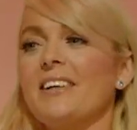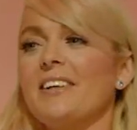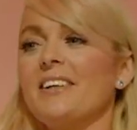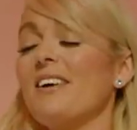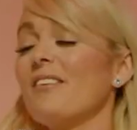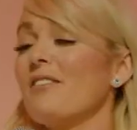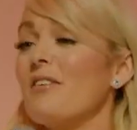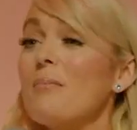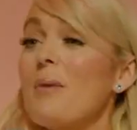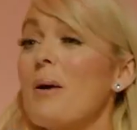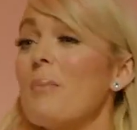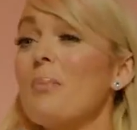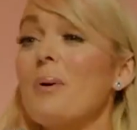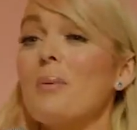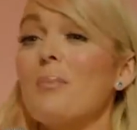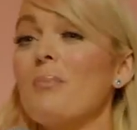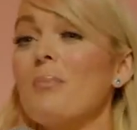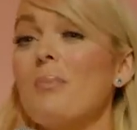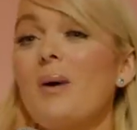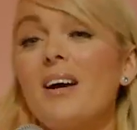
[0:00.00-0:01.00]
Now
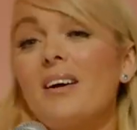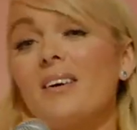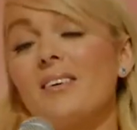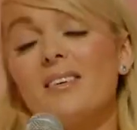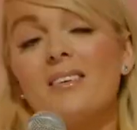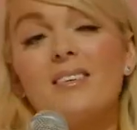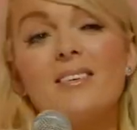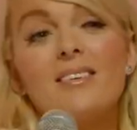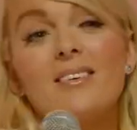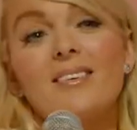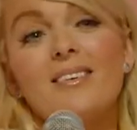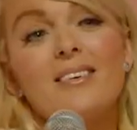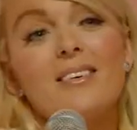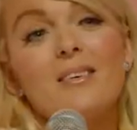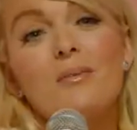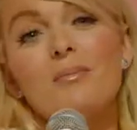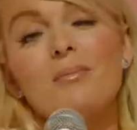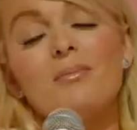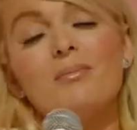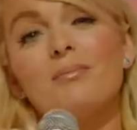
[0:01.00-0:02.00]
remember, my
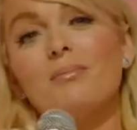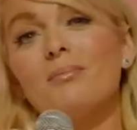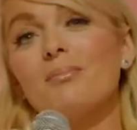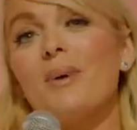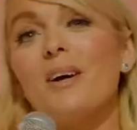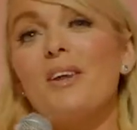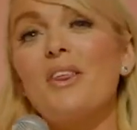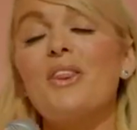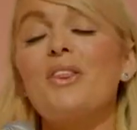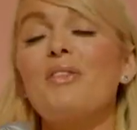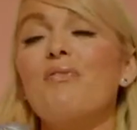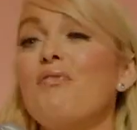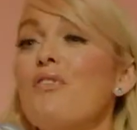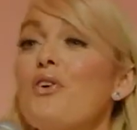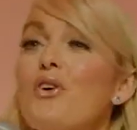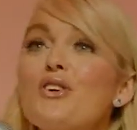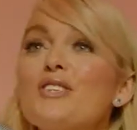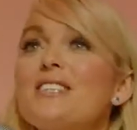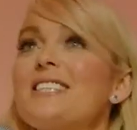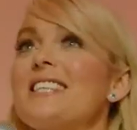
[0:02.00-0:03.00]

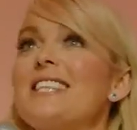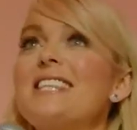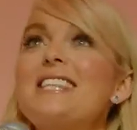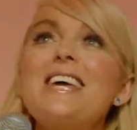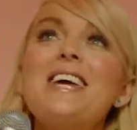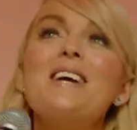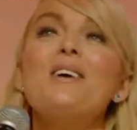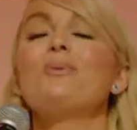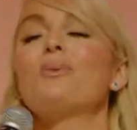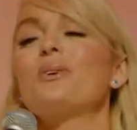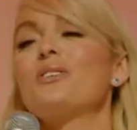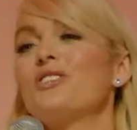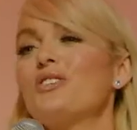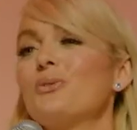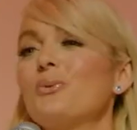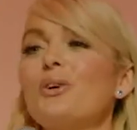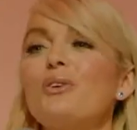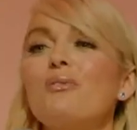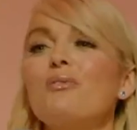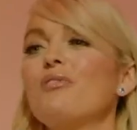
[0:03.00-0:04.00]
first thing was
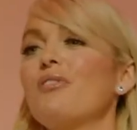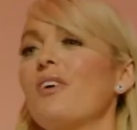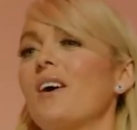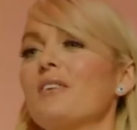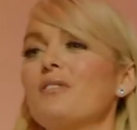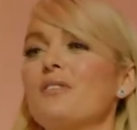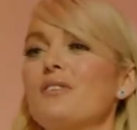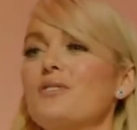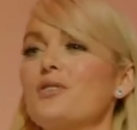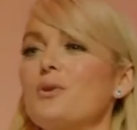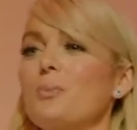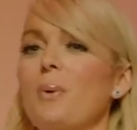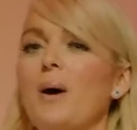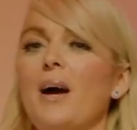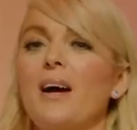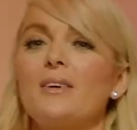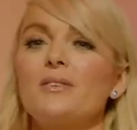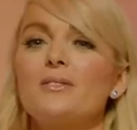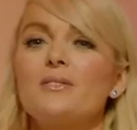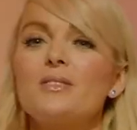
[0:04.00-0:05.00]
to earn
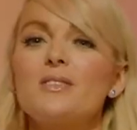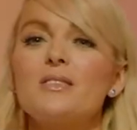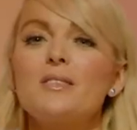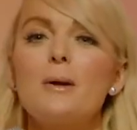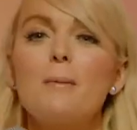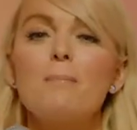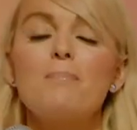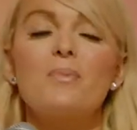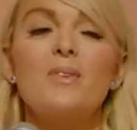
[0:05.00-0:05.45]
£500.